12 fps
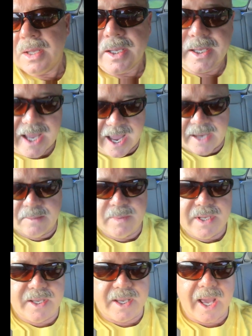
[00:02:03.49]
can
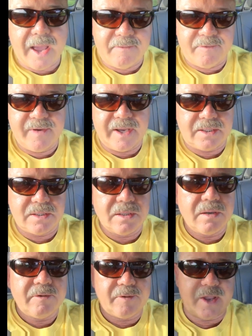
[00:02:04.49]
be a fit
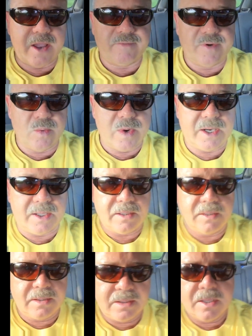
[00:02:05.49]
for everyone.
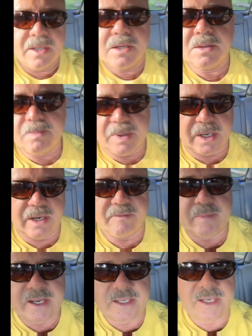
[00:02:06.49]
Part of
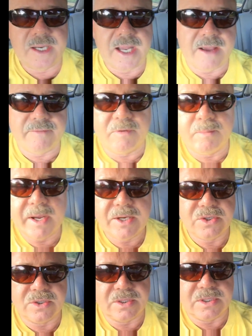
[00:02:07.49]
my daily
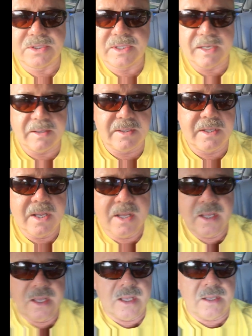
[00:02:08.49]
affirmations is that
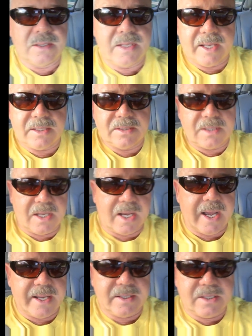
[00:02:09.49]
that
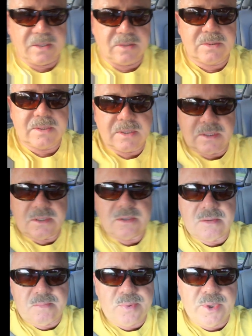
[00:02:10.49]
I don't
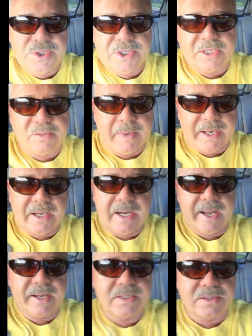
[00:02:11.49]
prejudge my
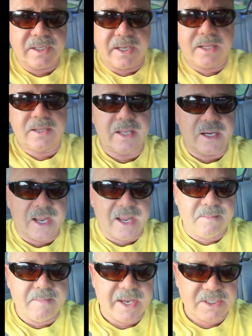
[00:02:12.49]
clients and that I
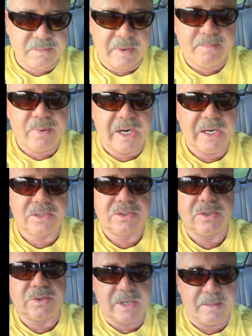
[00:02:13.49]
match my product
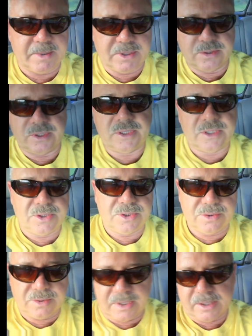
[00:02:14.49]
or opportunity
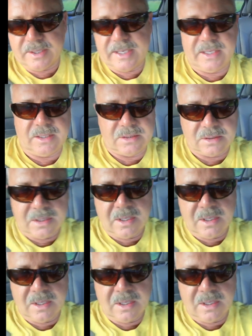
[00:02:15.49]
to their needs.